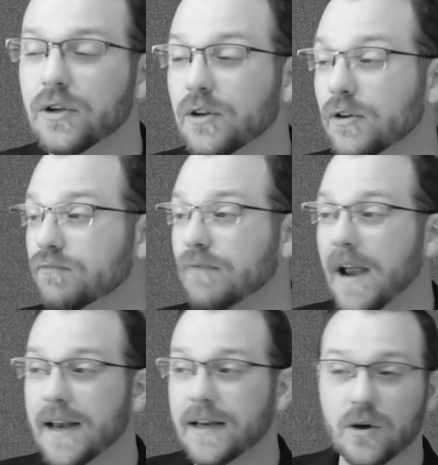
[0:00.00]
Your
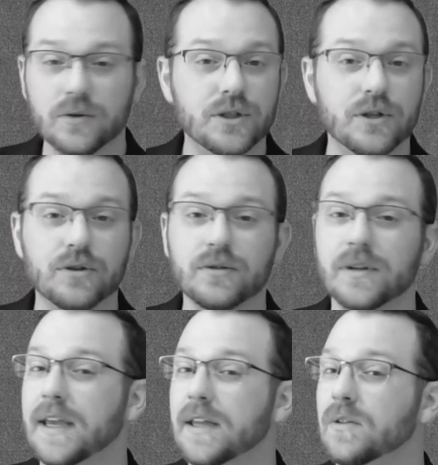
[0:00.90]
rent goes to your
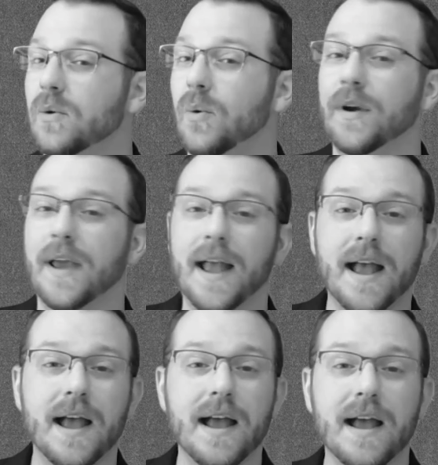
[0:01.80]
landlord
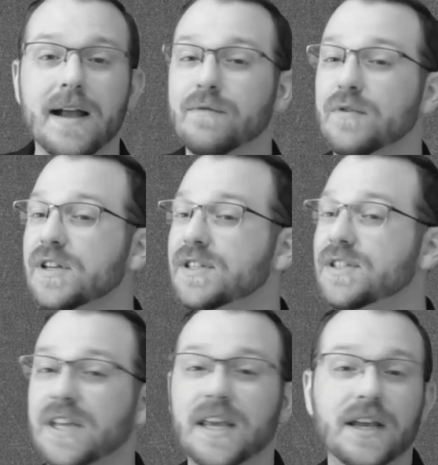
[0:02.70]
every
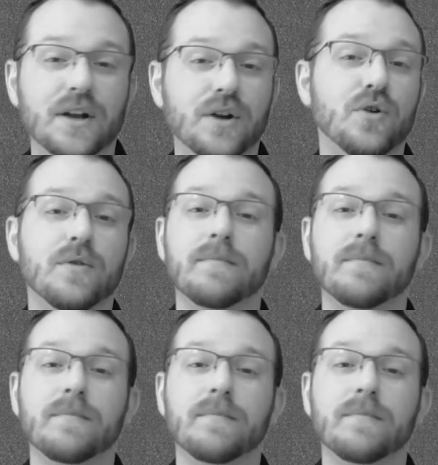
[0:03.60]
single